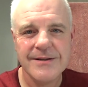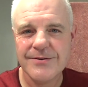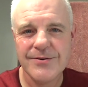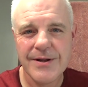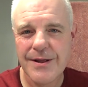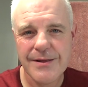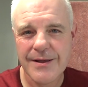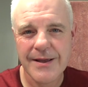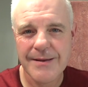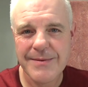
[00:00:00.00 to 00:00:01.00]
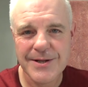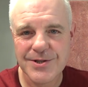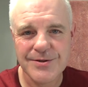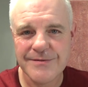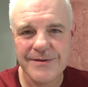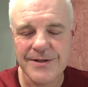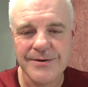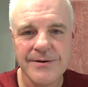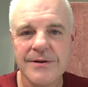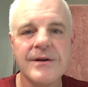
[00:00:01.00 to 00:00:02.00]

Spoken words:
I'll do anything I get mentioned on video.